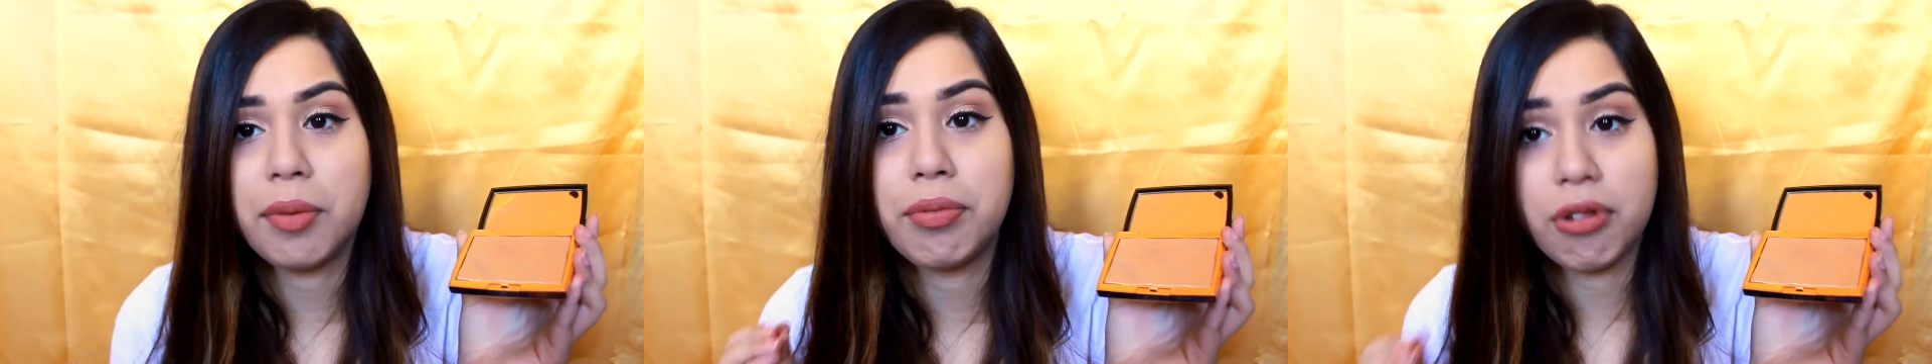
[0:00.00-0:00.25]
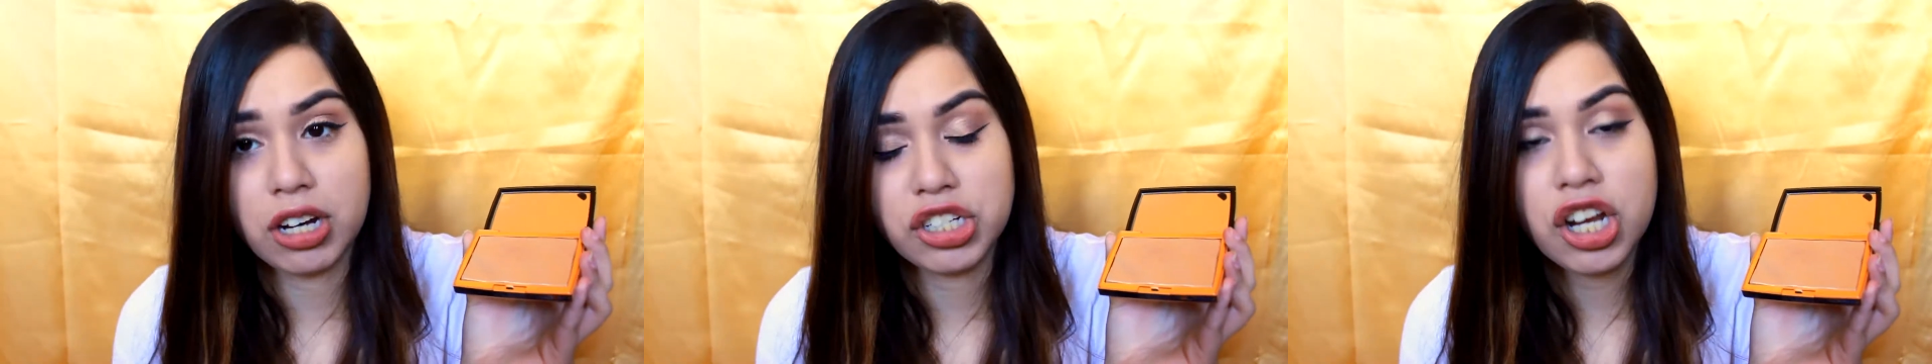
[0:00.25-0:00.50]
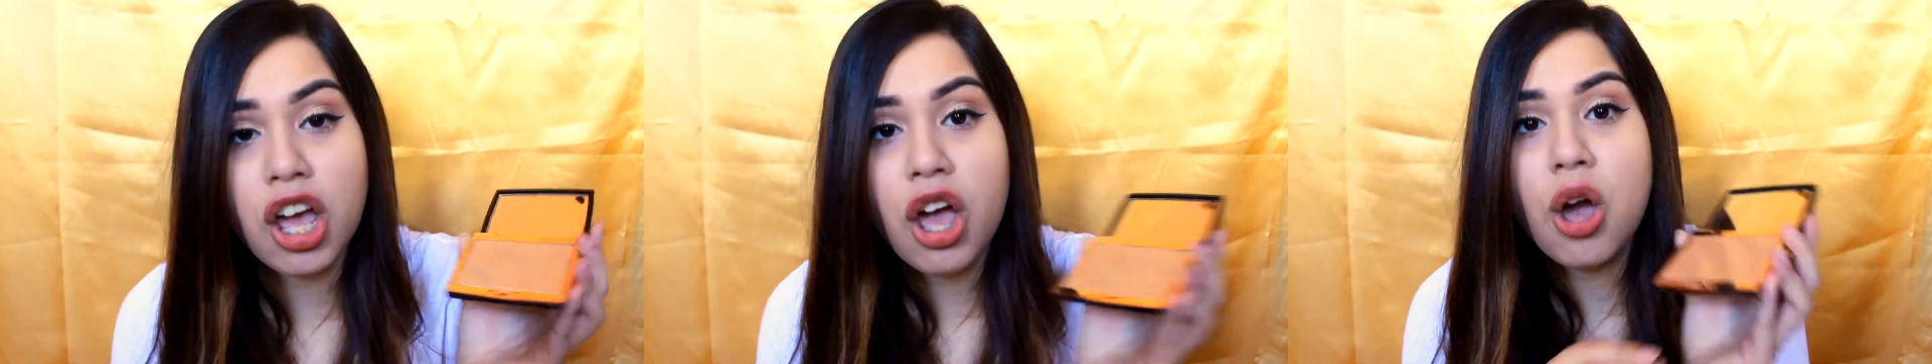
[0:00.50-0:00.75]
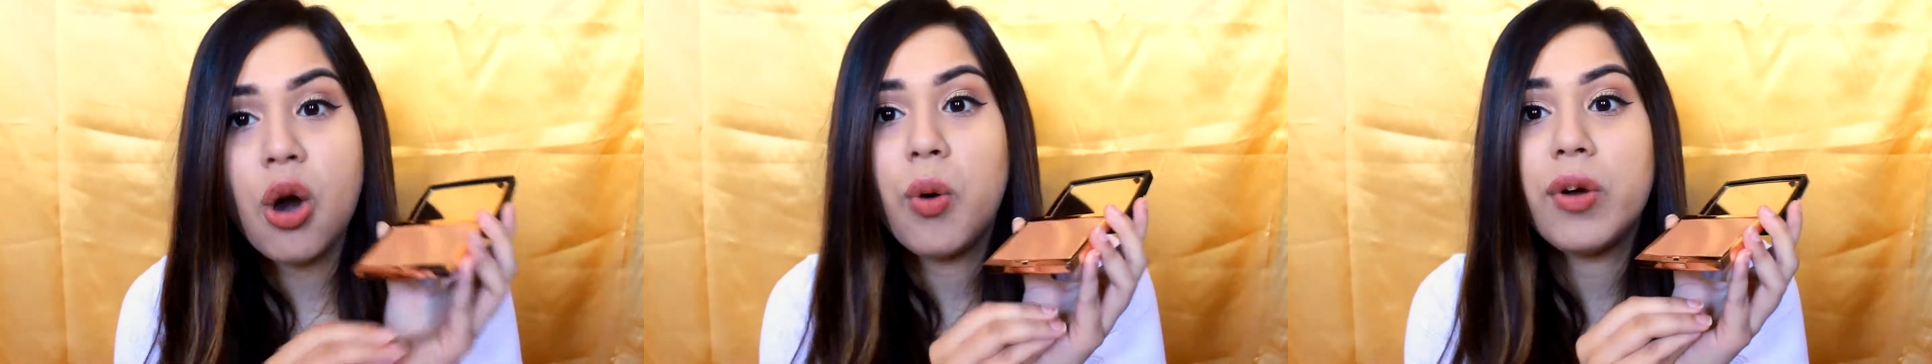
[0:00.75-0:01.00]
brush,
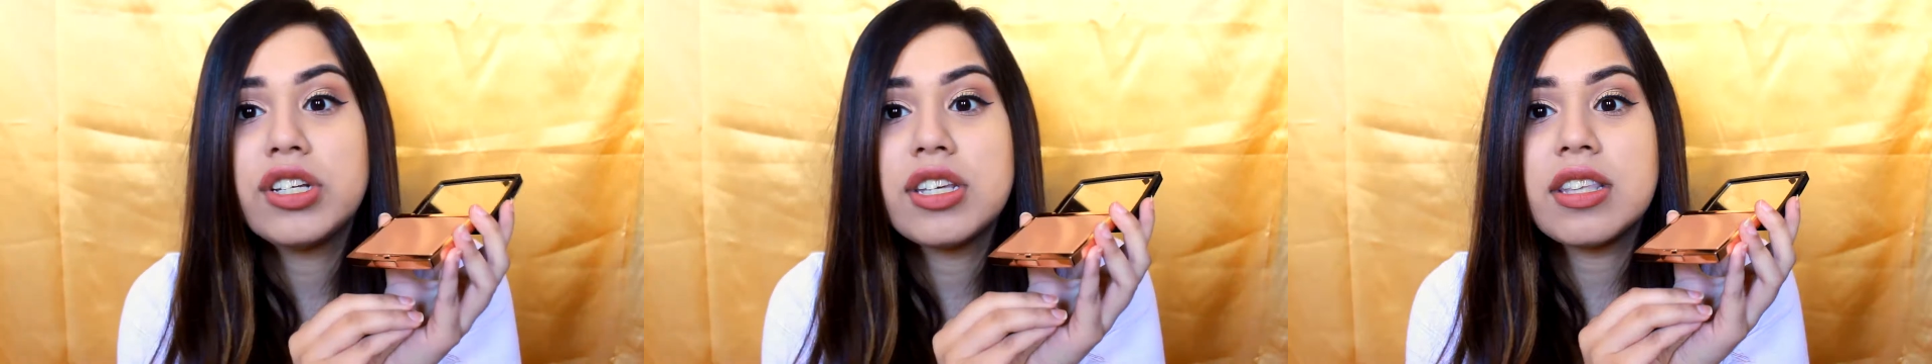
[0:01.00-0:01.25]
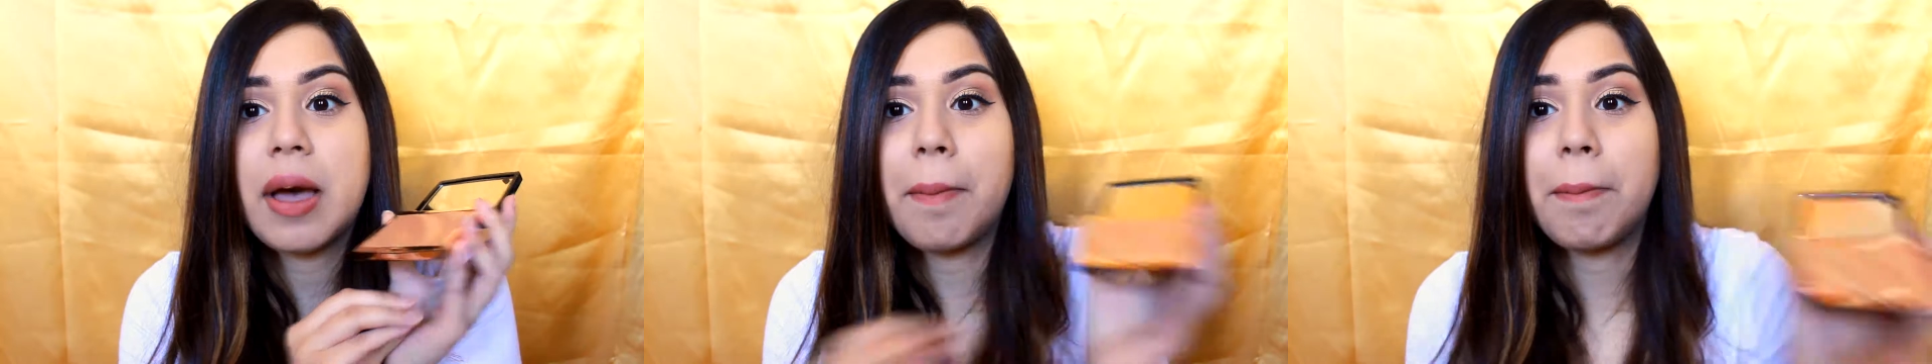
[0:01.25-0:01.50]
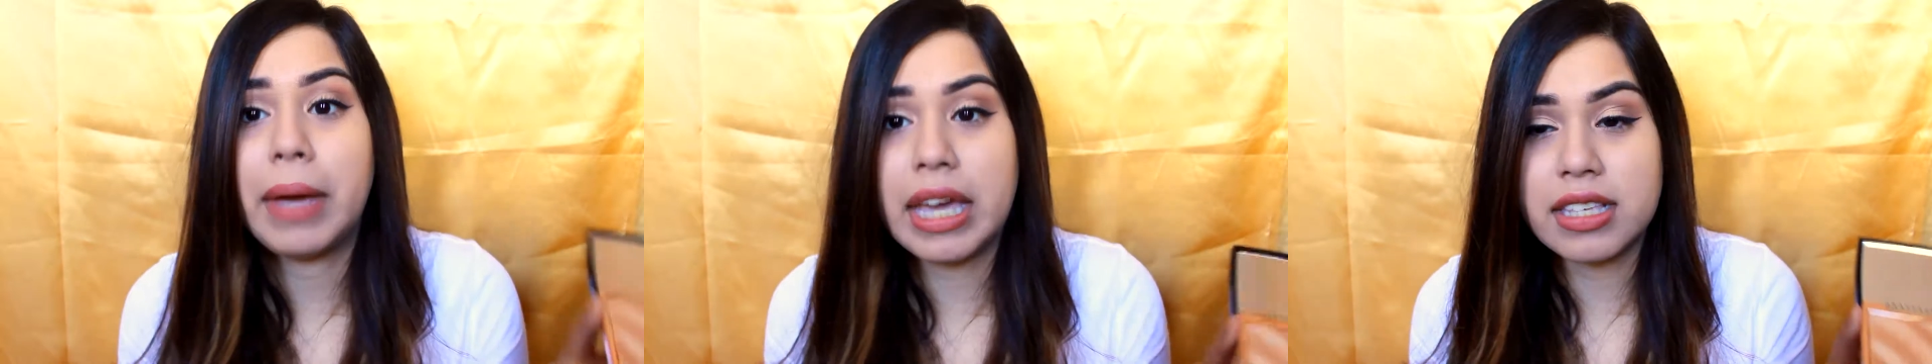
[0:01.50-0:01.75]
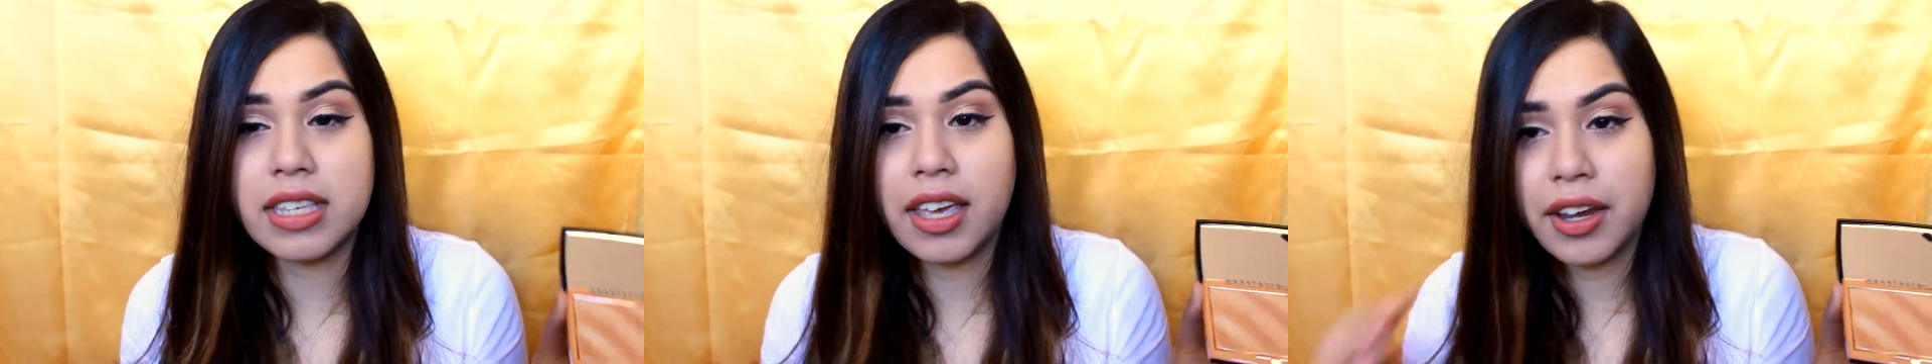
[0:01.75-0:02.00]
which is
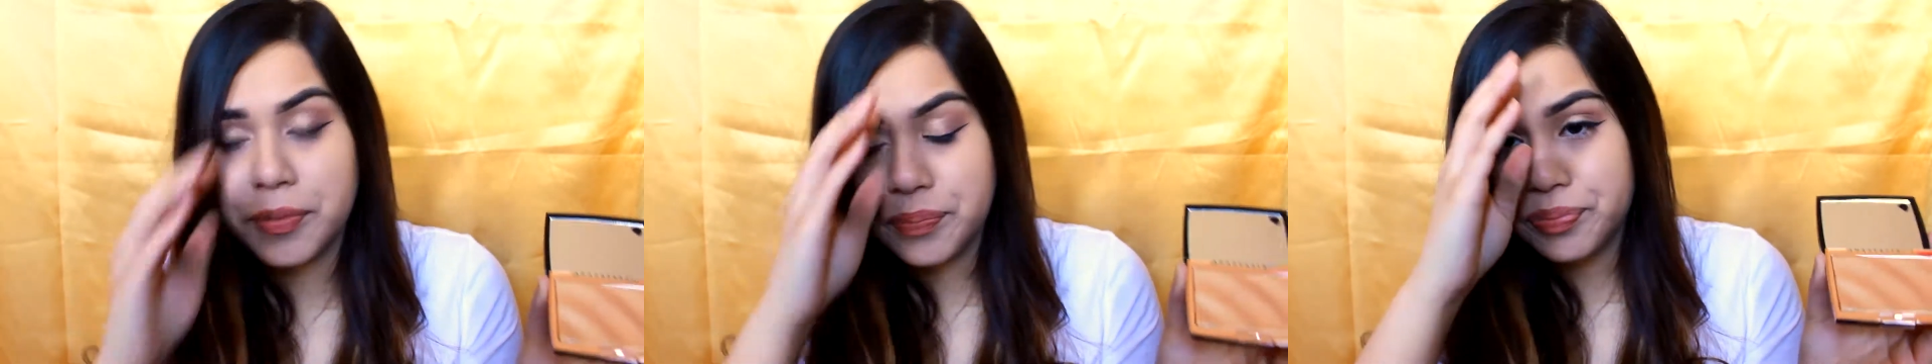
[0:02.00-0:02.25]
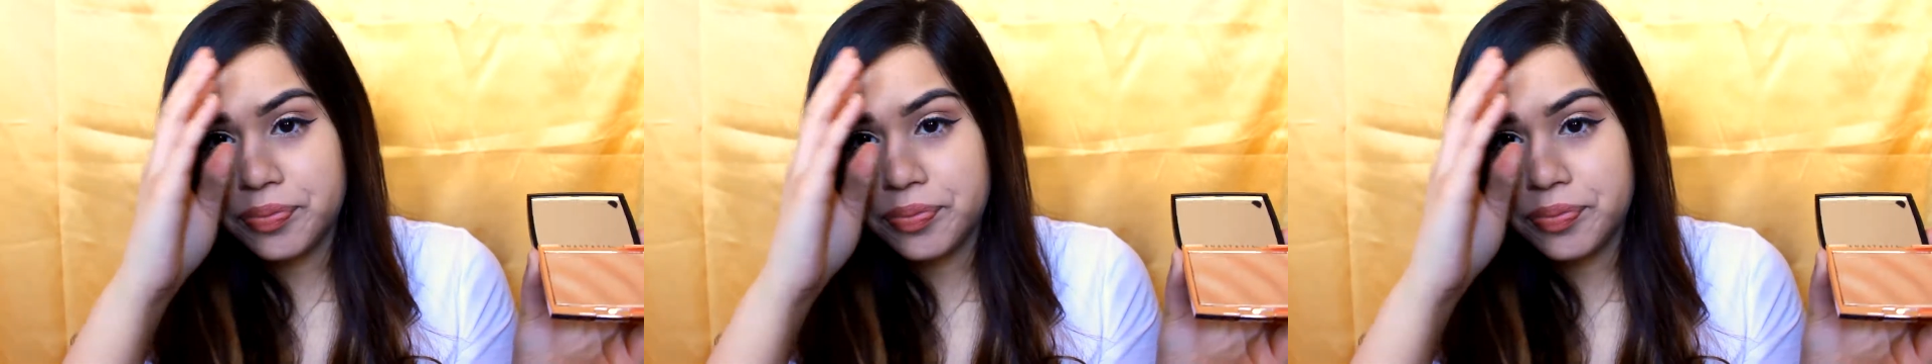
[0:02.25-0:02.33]
amazing.